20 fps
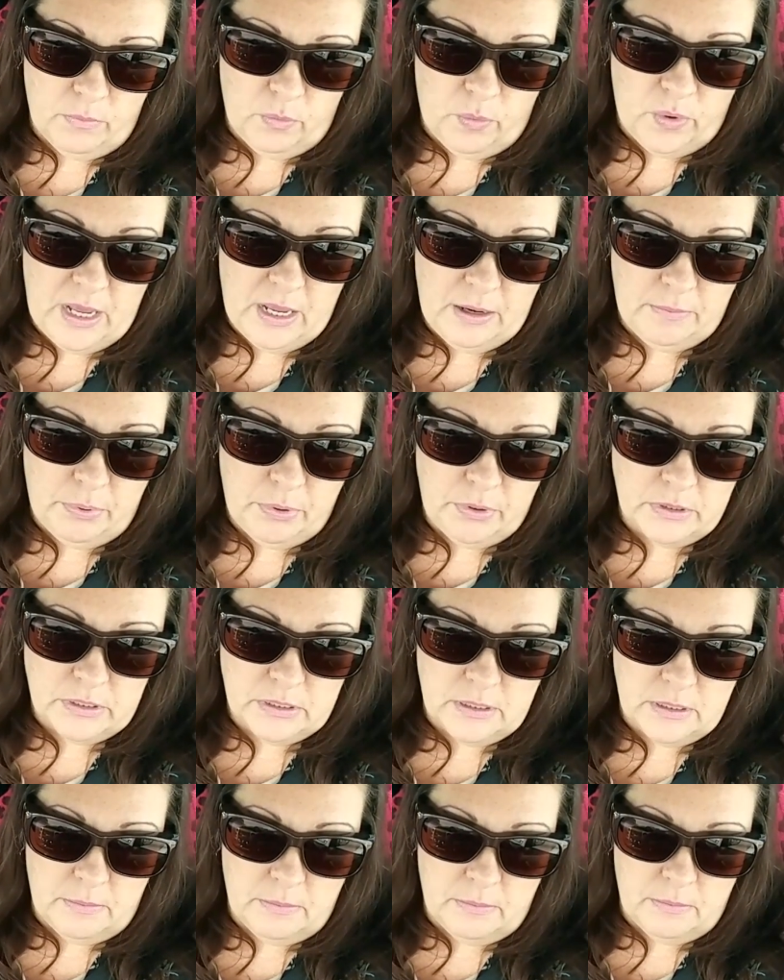We had put
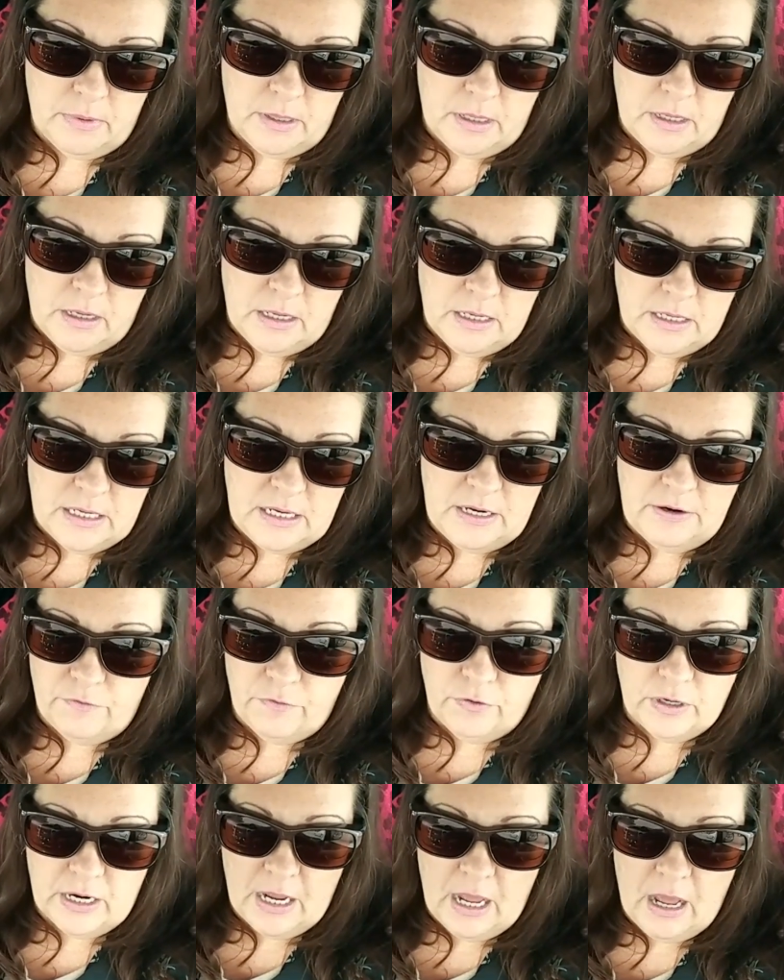some
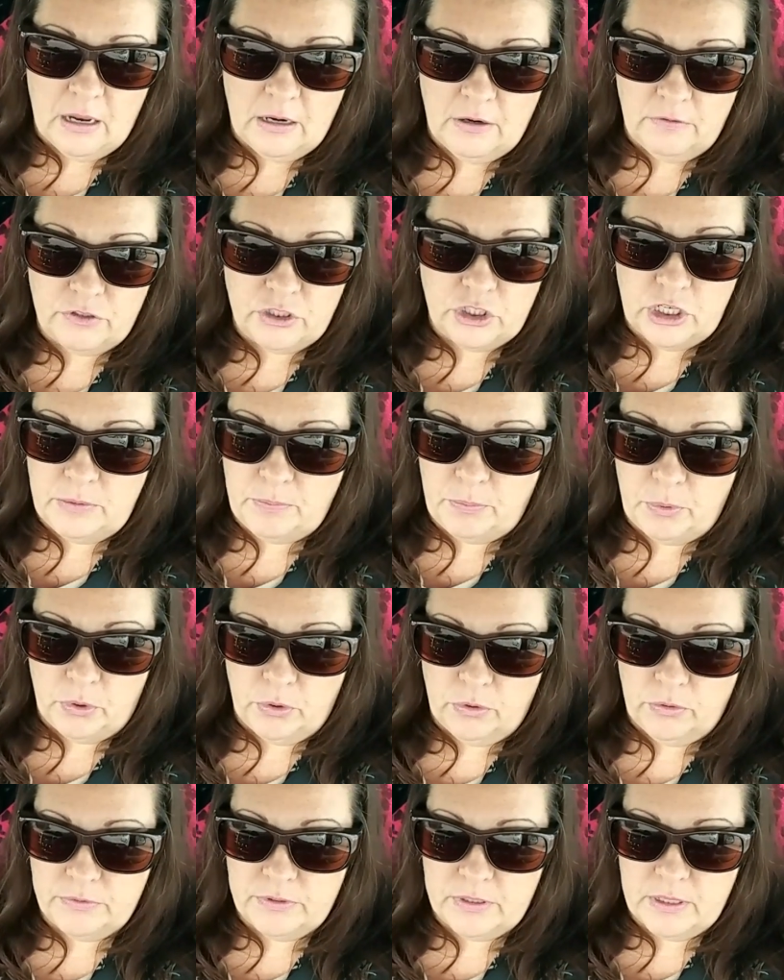different kind of
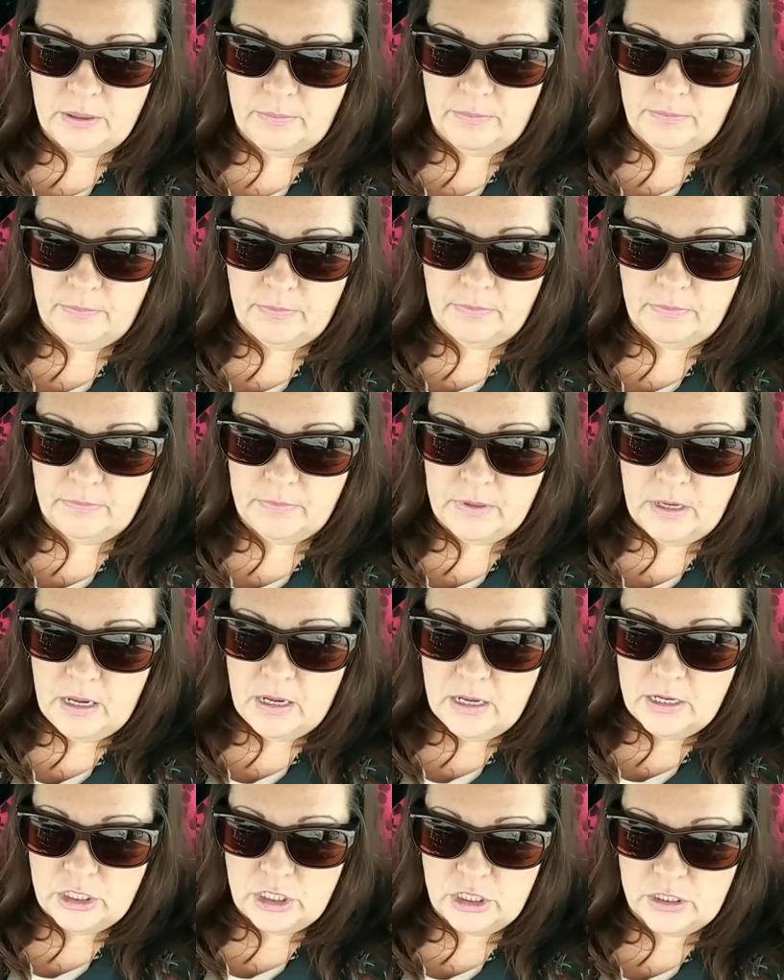cheaper,
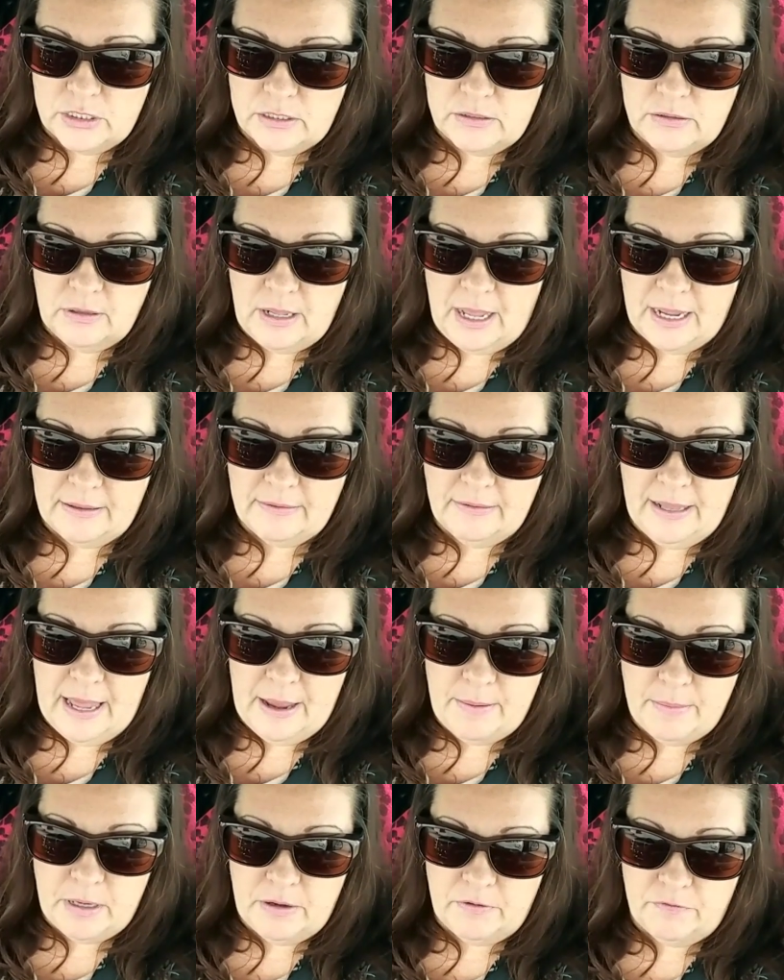some just like
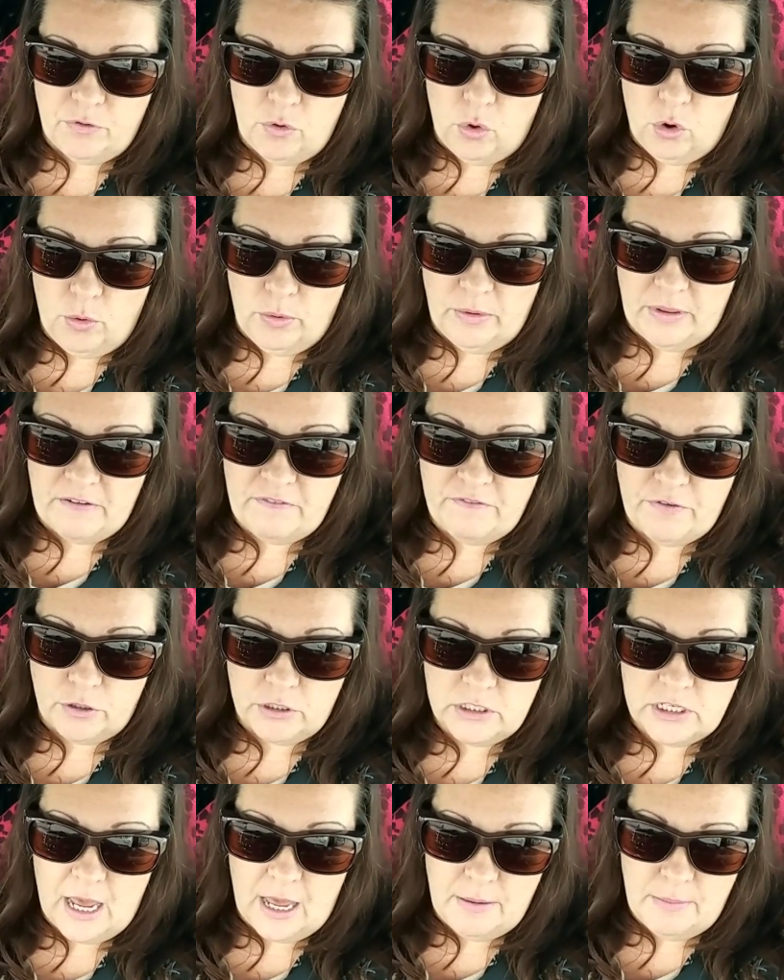laminate floor when they
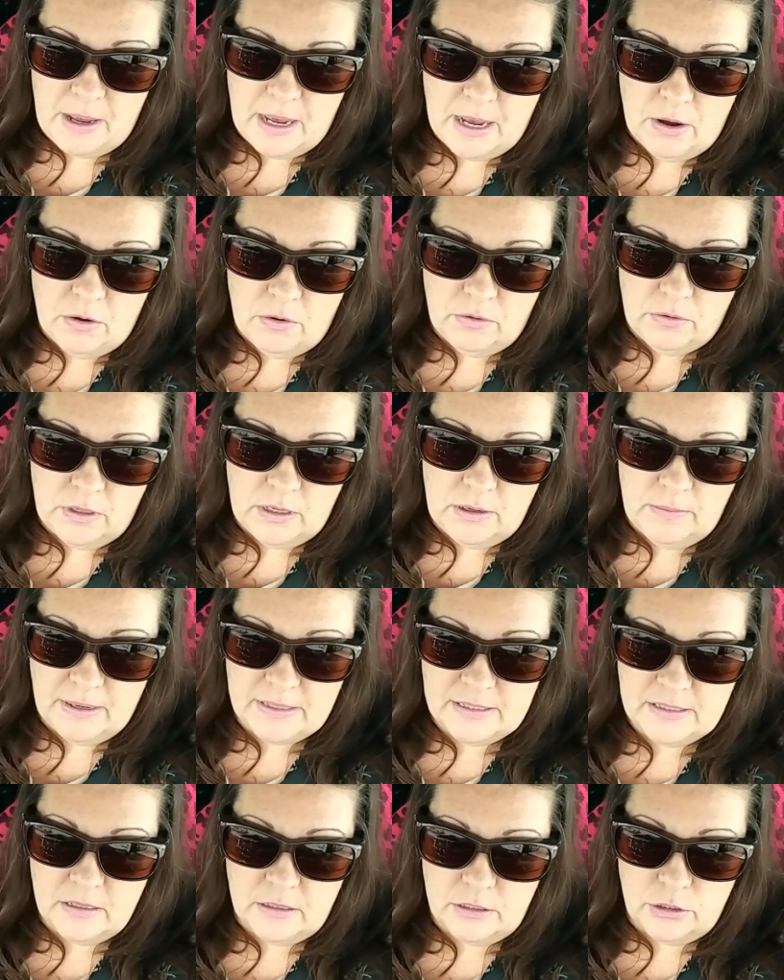first came out in my
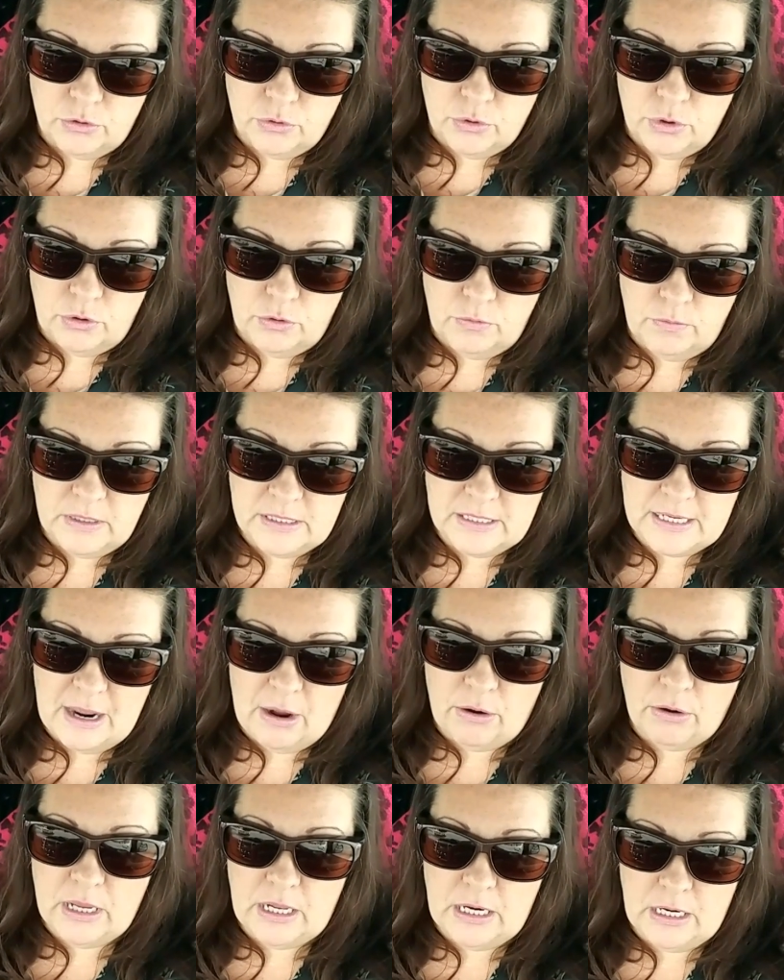son's room. It's
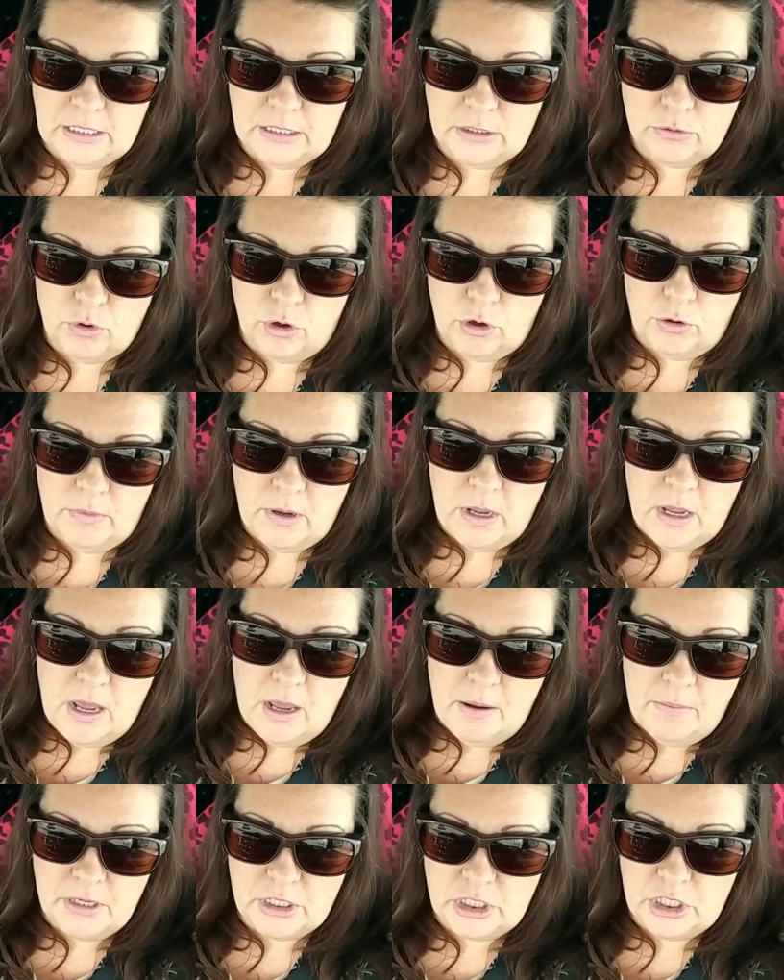now Kennedy's room.
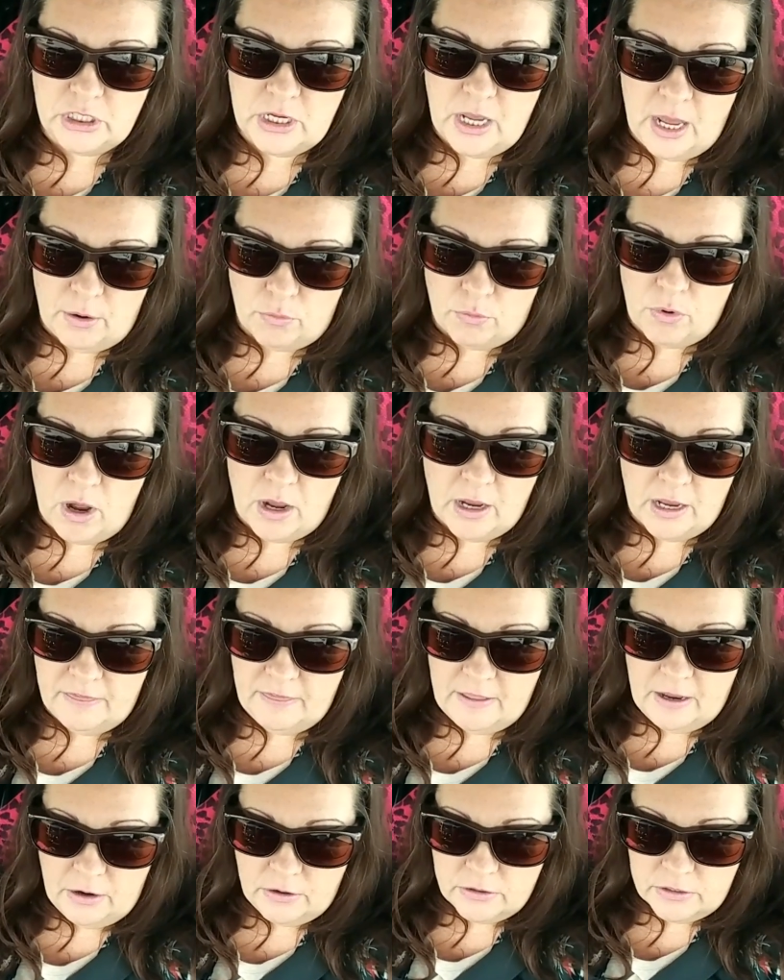But she's got a rug in
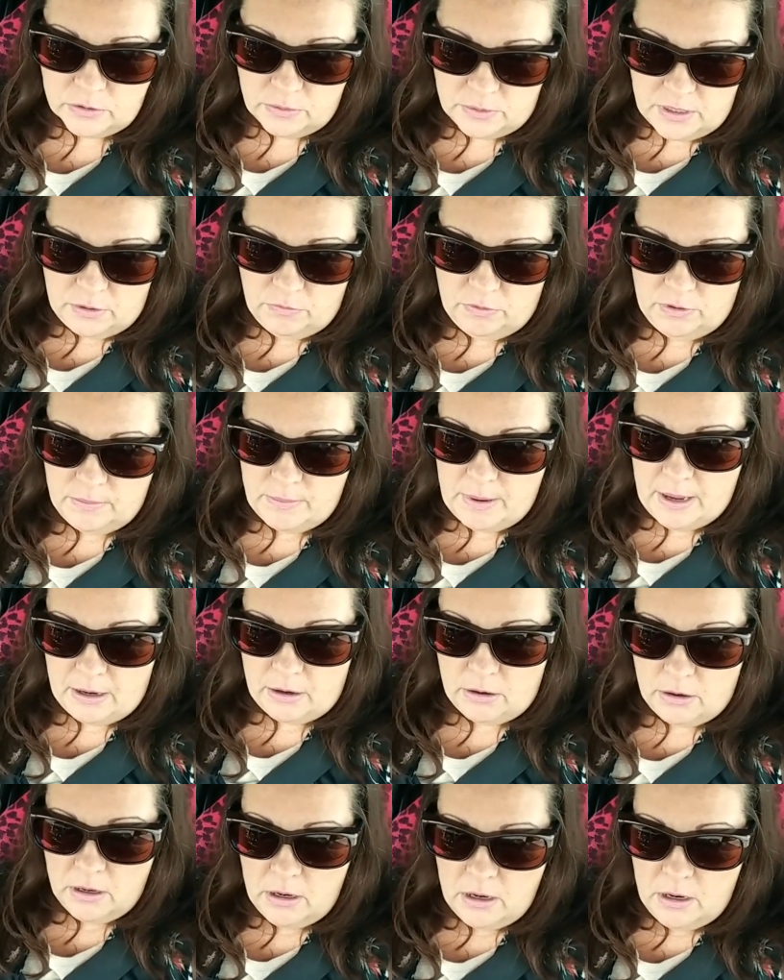there, so it doesn't really
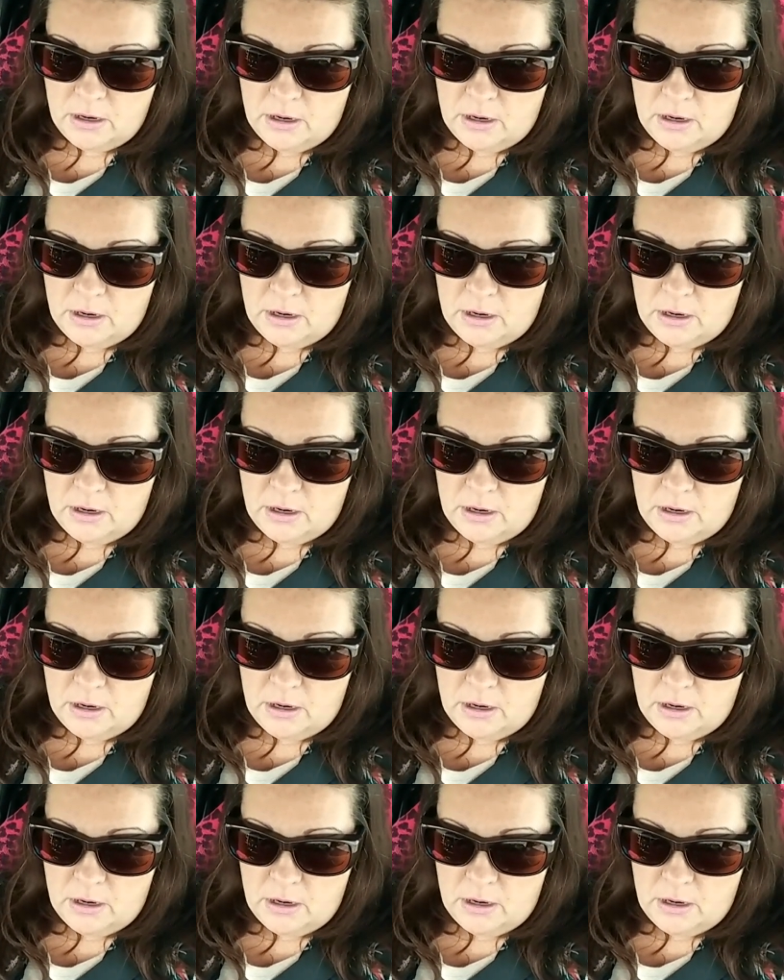matter.